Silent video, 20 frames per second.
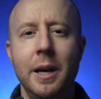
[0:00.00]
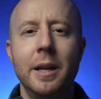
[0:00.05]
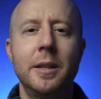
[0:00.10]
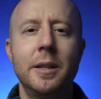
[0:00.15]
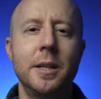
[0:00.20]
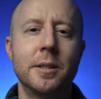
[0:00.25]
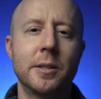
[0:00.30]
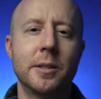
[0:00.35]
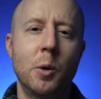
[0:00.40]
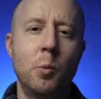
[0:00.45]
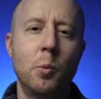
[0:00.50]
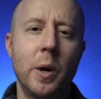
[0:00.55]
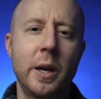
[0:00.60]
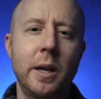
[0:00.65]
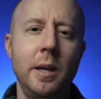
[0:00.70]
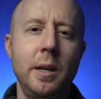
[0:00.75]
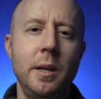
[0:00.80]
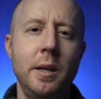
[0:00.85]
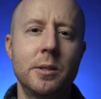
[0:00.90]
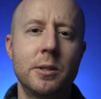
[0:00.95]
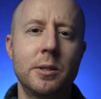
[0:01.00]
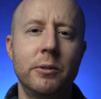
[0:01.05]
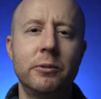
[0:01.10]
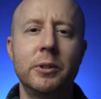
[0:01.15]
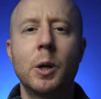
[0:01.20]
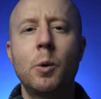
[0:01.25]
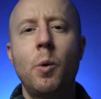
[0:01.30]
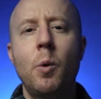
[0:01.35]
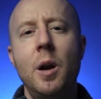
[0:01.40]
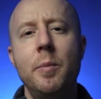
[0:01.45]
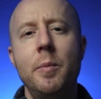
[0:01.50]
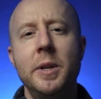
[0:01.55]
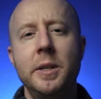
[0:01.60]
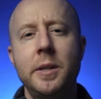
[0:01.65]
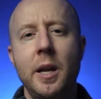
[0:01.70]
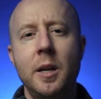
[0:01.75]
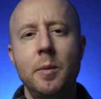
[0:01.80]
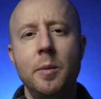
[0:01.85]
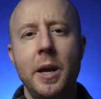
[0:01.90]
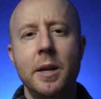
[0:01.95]
Things like wikis, requirement
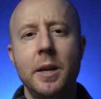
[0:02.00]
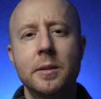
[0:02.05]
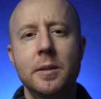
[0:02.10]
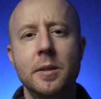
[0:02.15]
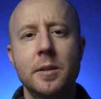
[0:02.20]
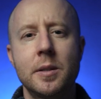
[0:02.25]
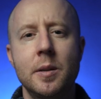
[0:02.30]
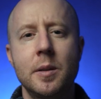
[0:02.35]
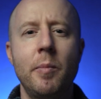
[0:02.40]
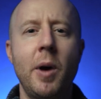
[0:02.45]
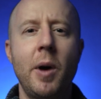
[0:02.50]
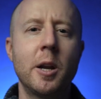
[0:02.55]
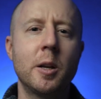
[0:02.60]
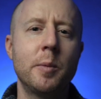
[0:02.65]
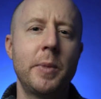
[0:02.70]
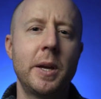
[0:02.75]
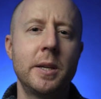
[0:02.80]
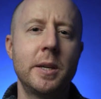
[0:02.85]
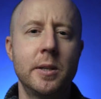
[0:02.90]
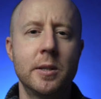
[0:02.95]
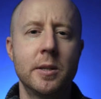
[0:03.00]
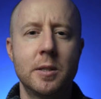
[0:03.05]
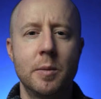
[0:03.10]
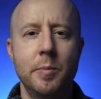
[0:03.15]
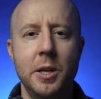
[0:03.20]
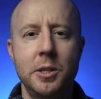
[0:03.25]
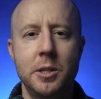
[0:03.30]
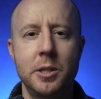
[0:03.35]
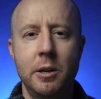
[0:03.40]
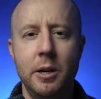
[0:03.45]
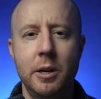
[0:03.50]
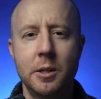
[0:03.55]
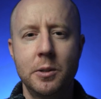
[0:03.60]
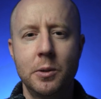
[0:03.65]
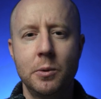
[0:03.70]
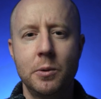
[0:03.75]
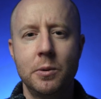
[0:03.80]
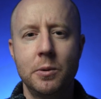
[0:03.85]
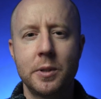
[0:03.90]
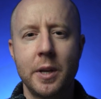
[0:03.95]
databases, model-based system engineering
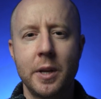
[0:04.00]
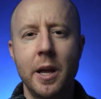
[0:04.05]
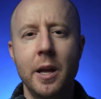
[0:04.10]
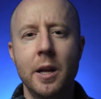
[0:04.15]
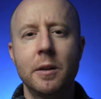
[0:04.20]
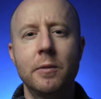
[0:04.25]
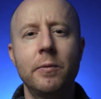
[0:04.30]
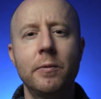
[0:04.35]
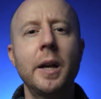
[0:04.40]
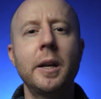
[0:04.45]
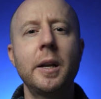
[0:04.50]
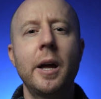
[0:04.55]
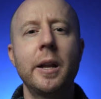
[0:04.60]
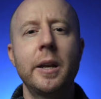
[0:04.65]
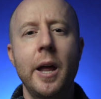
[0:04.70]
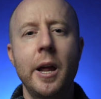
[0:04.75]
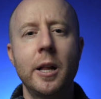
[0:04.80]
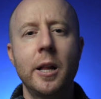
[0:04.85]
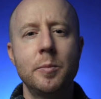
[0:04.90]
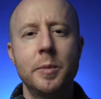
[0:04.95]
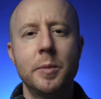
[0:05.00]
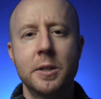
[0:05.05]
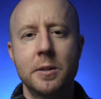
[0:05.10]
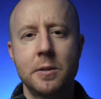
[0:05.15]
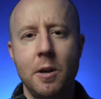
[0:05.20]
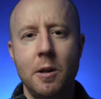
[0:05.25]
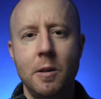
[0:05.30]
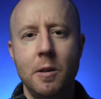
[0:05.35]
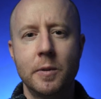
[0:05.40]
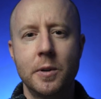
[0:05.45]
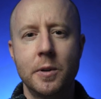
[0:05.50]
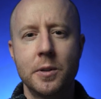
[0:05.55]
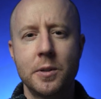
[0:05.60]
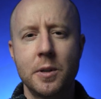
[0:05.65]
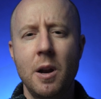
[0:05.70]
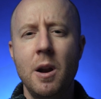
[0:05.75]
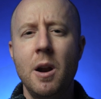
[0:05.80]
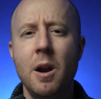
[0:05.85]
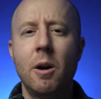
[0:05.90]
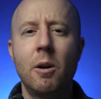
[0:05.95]
tools, and finite element solvers
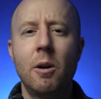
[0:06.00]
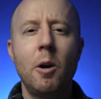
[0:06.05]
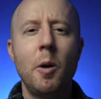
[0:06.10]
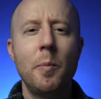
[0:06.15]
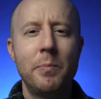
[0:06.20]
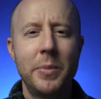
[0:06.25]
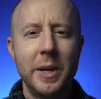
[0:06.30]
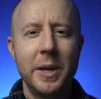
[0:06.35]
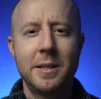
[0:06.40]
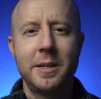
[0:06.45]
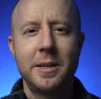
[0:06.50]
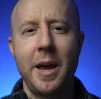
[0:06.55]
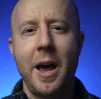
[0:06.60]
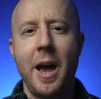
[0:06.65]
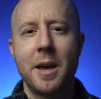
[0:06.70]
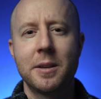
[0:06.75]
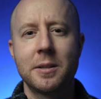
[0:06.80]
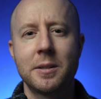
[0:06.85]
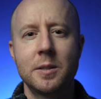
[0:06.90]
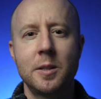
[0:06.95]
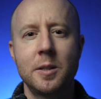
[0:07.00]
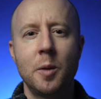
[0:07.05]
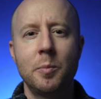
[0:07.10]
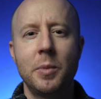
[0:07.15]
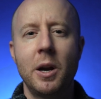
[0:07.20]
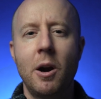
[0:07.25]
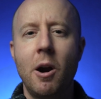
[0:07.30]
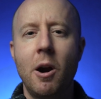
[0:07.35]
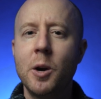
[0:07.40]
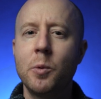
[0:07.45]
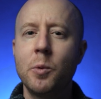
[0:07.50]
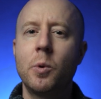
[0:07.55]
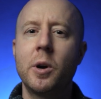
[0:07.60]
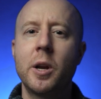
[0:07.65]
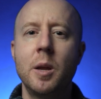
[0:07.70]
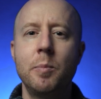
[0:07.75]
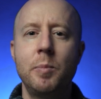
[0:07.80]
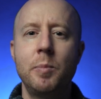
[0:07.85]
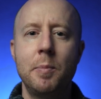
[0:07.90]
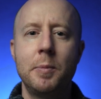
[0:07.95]
are all big tasks done by
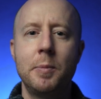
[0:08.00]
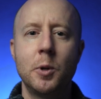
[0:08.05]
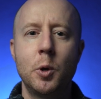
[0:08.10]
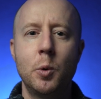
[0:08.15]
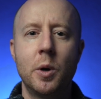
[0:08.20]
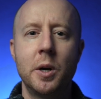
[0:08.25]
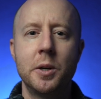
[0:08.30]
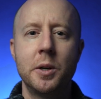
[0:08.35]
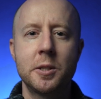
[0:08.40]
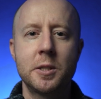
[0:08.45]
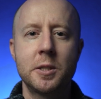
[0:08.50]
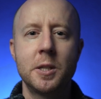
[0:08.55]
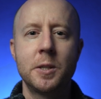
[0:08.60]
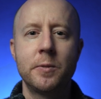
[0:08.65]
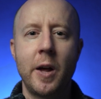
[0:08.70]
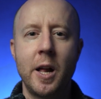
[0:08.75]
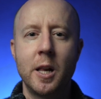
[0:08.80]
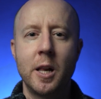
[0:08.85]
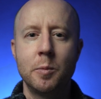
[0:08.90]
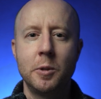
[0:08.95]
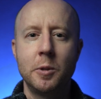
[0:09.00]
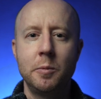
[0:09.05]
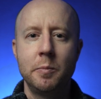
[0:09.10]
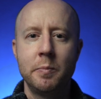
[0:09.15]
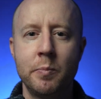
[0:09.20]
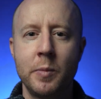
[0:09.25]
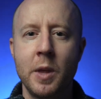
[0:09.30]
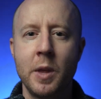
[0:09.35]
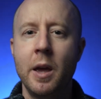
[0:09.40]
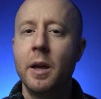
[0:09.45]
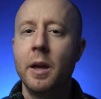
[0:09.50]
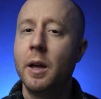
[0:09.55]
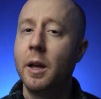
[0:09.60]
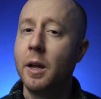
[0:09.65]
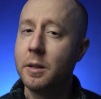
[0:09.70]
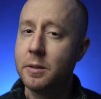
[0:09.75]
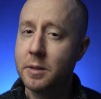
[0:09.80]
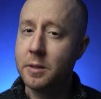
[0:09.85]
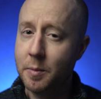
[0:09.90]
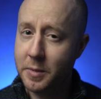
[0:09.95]
hardworking people who are just as valuable,
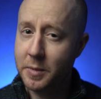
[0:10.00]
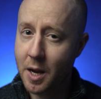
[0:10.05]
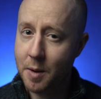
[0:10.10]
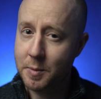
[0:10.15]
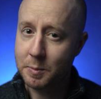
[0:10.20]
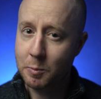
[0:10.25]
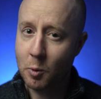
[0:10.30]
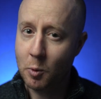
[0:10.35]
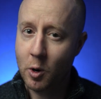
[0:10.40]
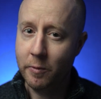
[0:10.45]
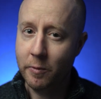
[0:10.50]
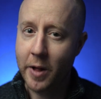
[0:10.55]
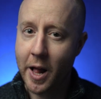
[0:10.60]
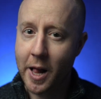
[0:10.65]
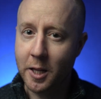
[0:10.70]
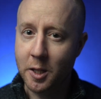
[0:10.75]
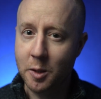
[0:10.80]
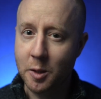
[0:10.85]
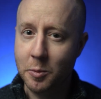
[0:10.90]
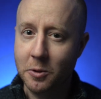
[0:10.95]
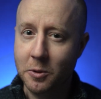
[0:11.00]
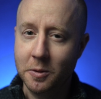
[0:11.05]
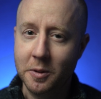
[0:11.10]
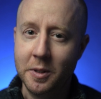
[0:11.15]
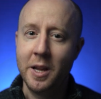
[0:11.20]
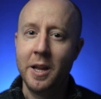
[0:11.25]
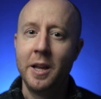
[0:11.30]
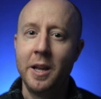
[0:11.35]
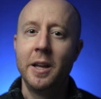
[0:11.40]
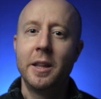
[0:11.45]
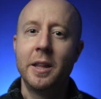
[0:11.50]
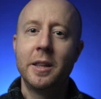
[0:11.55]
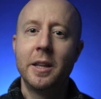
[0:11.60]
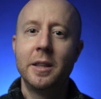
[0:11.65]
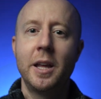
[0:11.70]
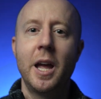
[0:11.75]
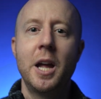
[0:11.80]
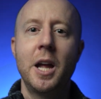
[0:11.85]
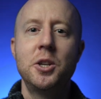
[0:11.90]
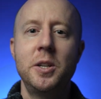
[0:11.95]
and sometimes more valuable, than
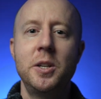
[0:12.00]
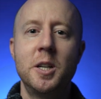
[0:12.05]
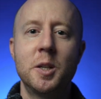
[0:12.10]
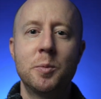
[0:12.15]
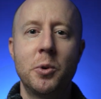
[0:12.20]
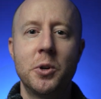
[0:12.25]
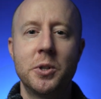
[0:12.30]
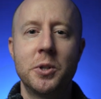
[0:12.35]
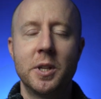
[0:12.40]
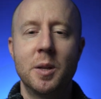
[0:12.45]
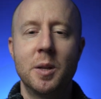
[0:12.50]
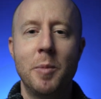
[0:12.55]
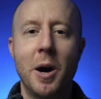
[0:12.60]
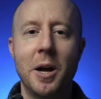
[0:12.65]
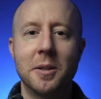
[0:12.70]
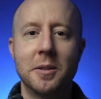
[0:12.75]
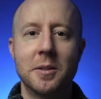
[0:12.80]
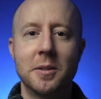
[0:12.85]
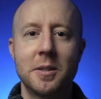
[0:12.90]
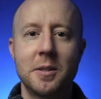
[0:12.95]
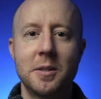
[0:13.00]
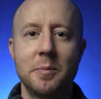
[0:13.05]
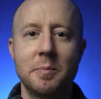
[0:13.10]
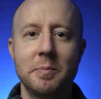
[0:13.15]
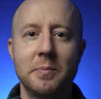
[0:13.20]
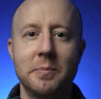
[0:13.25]
the engineers pushing the buttons.